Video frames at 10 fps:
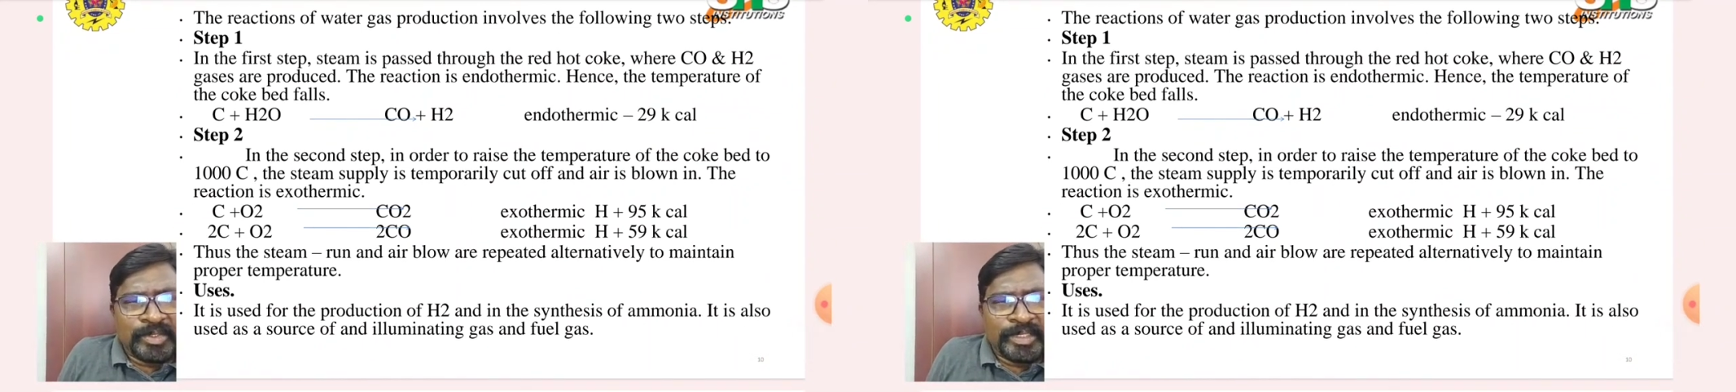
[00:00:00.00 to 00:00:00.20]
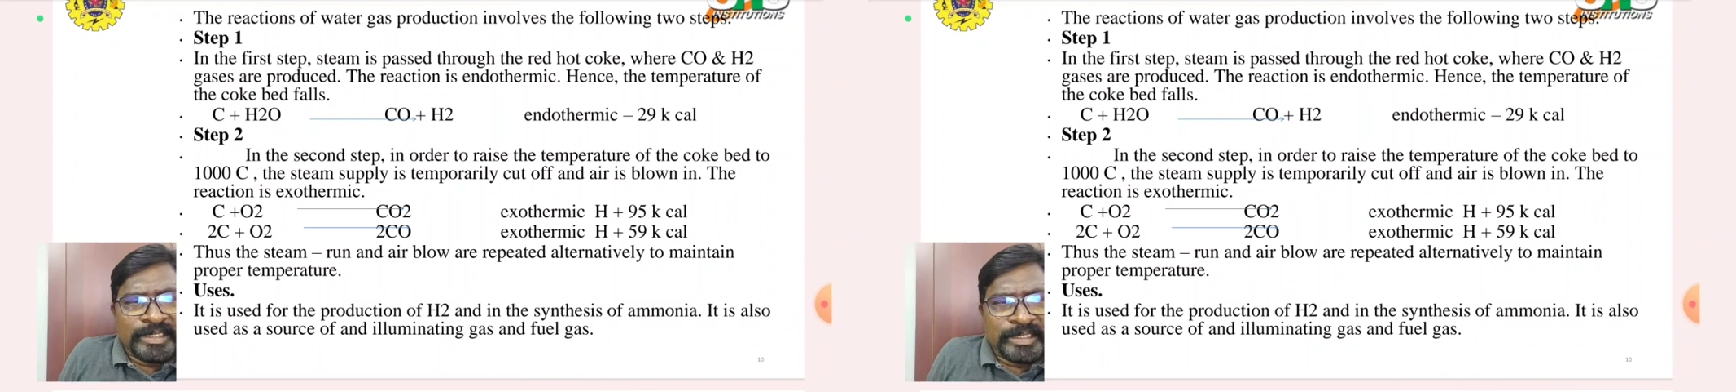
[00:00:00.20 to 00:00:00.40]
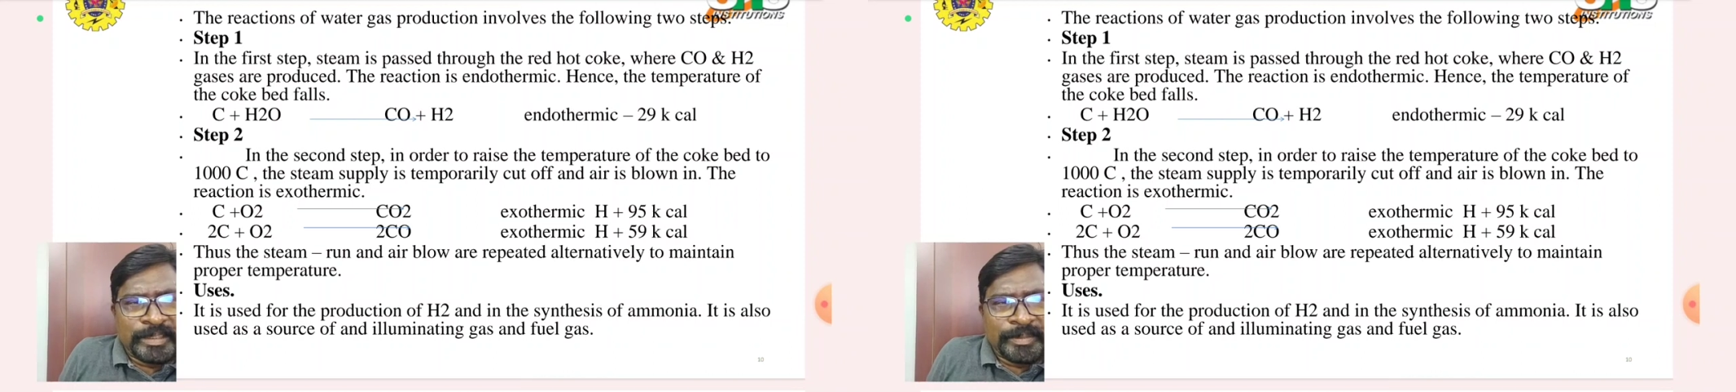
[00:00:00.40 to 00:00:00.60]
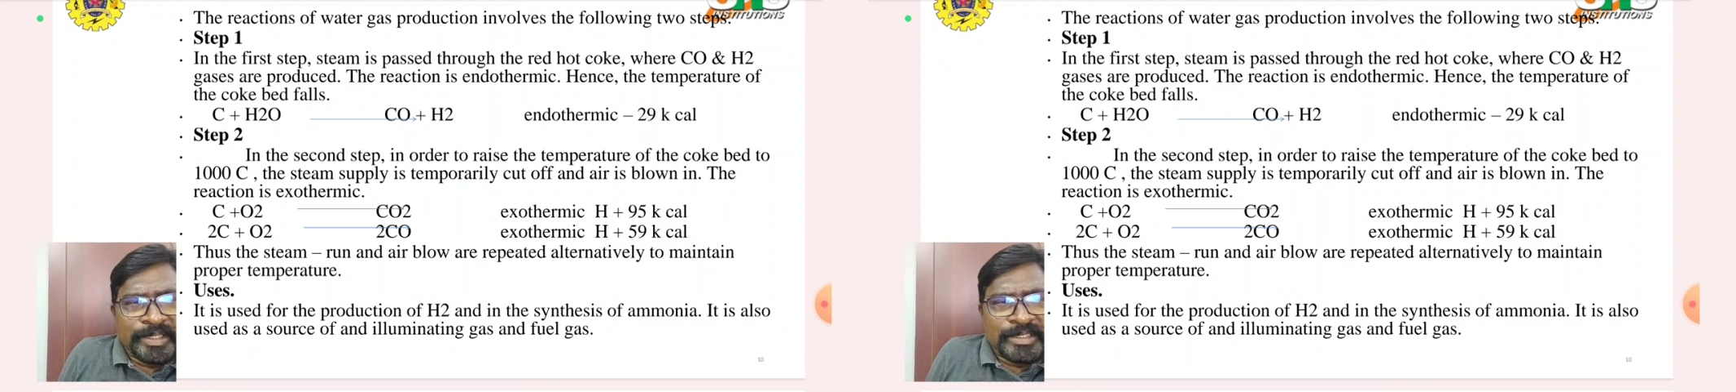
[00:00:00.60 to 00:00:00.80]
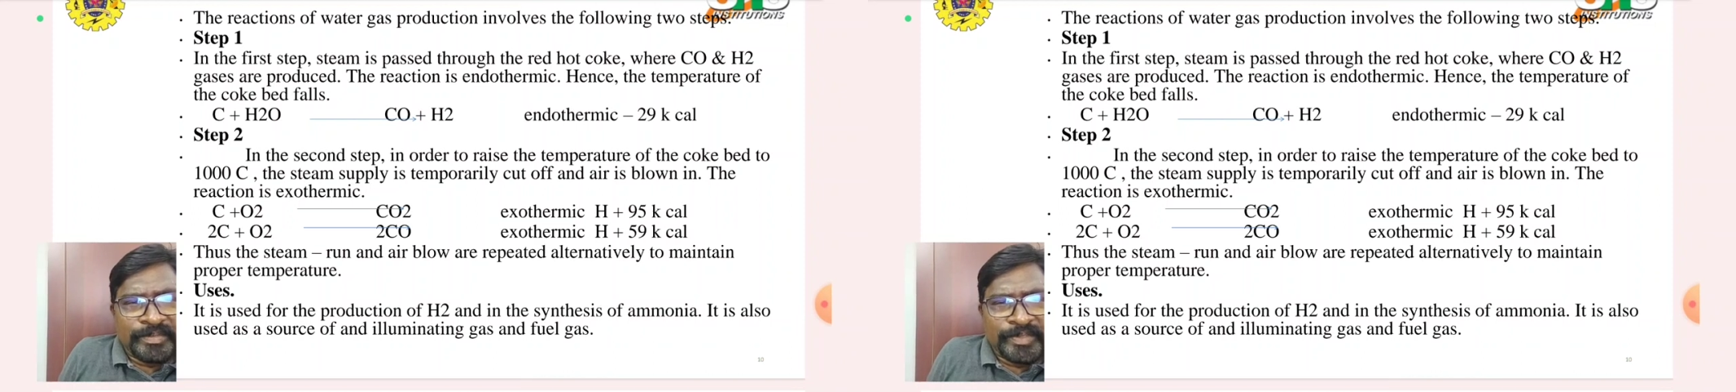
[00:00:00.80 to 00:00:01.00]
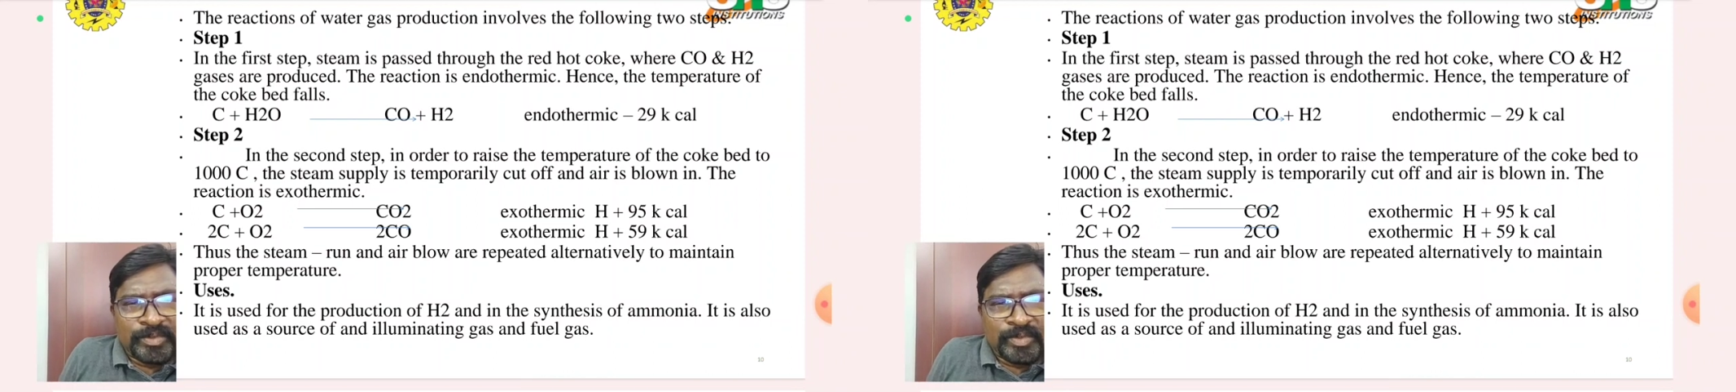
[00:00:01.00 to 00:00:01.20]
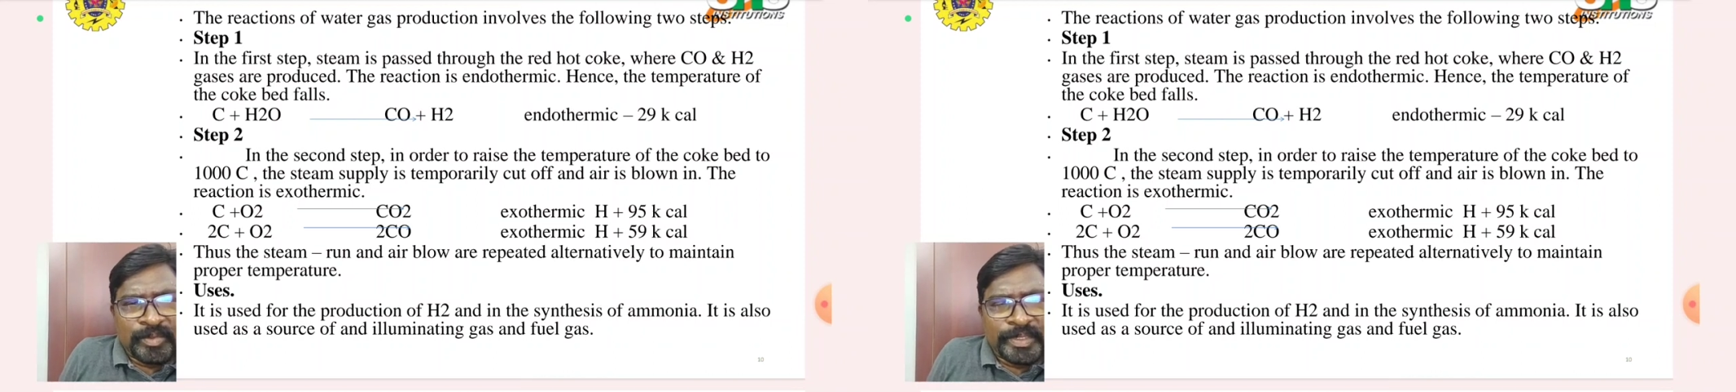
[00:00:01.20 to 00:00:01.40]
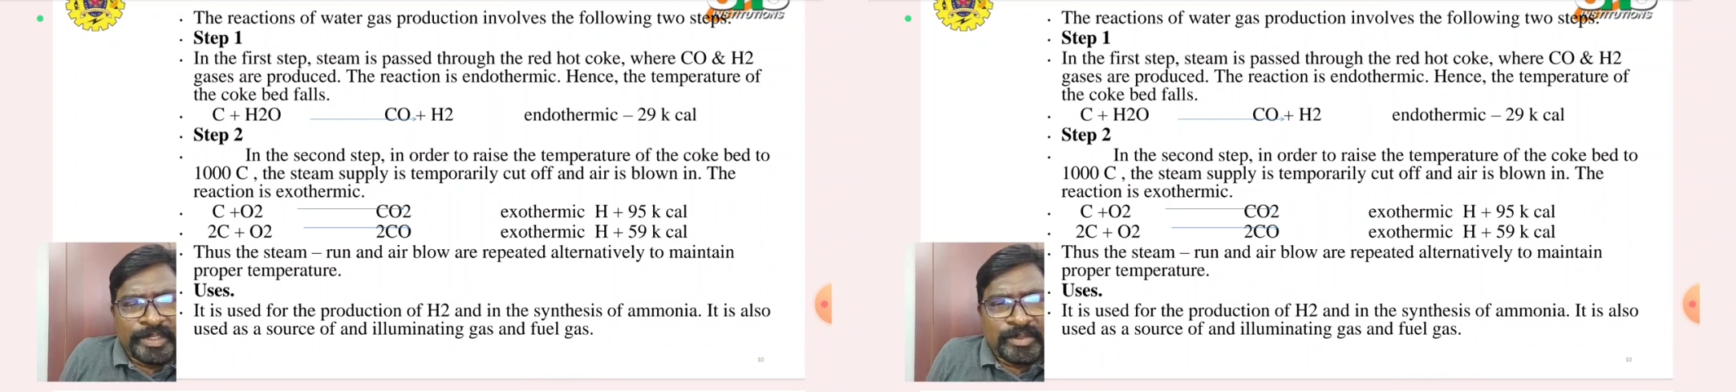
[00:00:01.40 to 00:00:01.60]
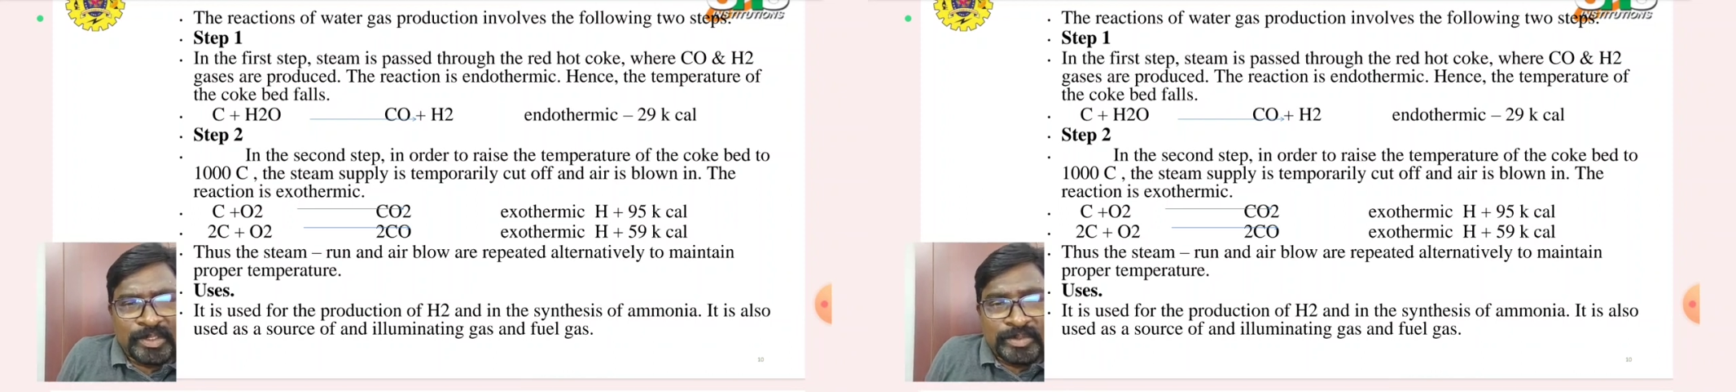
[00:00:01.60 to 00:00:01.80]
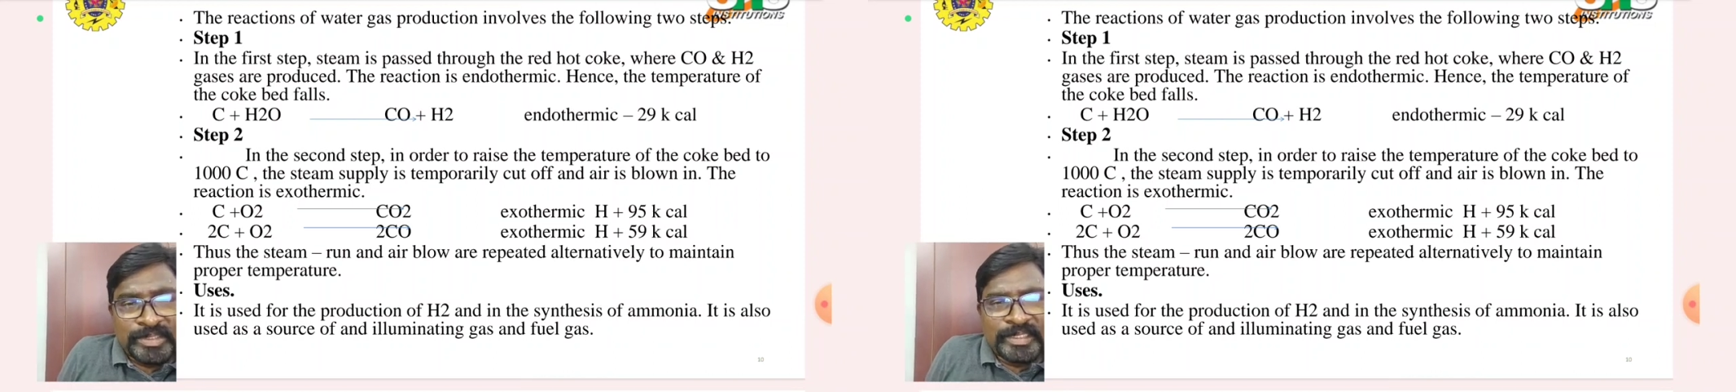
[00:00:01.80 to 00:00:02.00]
raise the temperature of the coke bed to
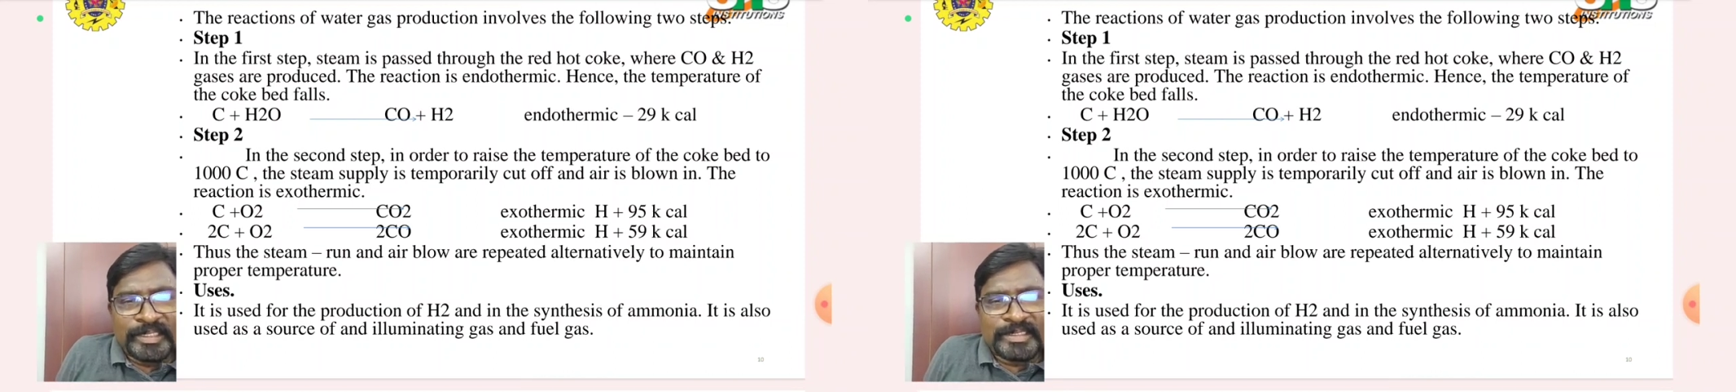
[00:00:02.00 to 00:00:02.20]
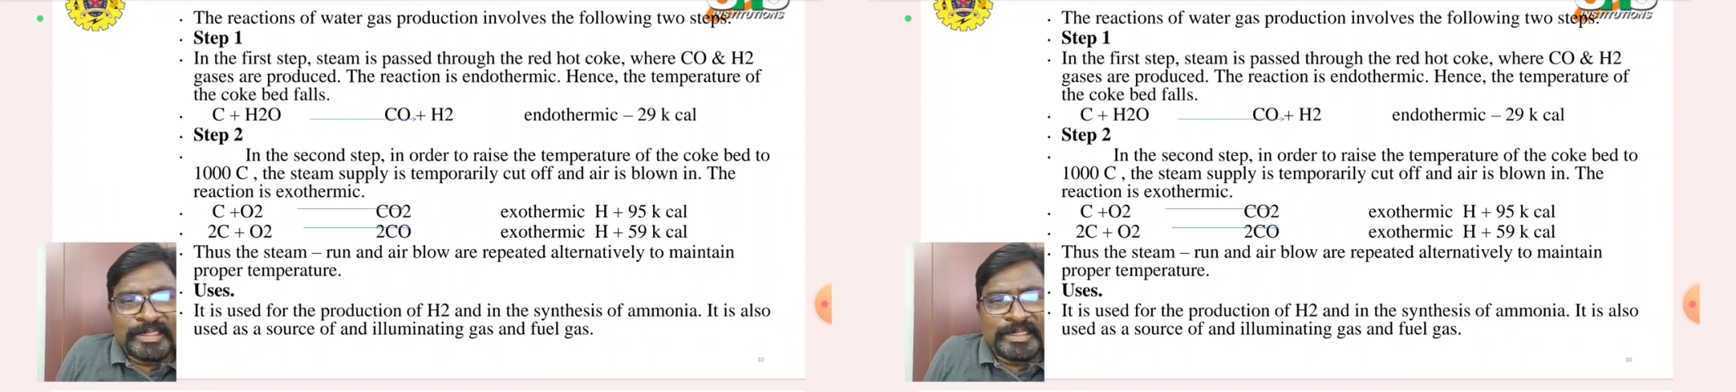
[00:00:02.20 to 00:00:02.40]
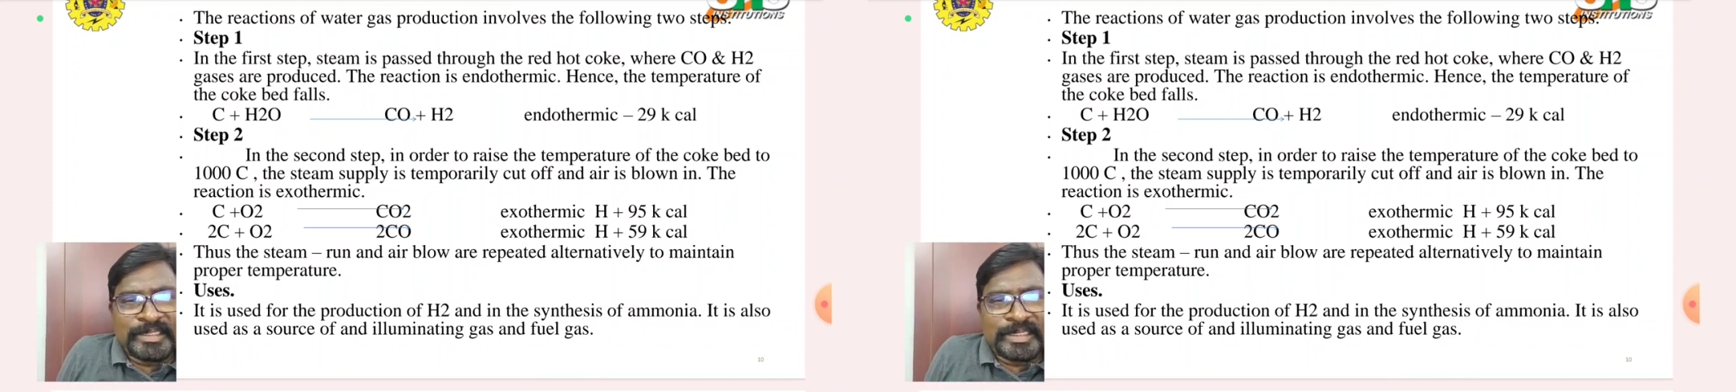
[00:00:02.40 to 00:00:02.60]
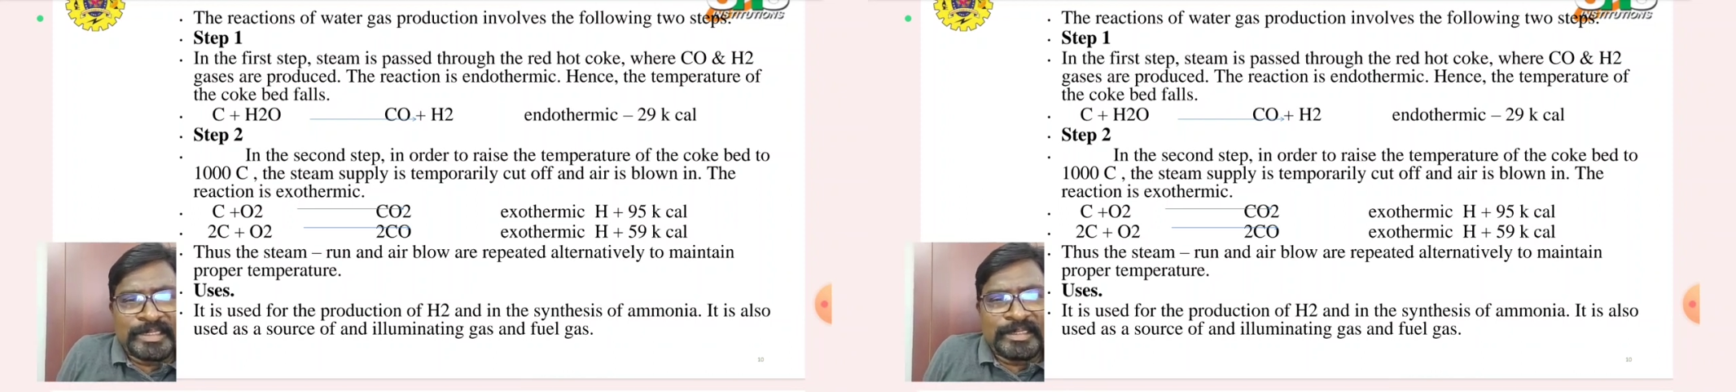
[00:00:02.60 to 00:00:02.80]
1000 degrees Celsius,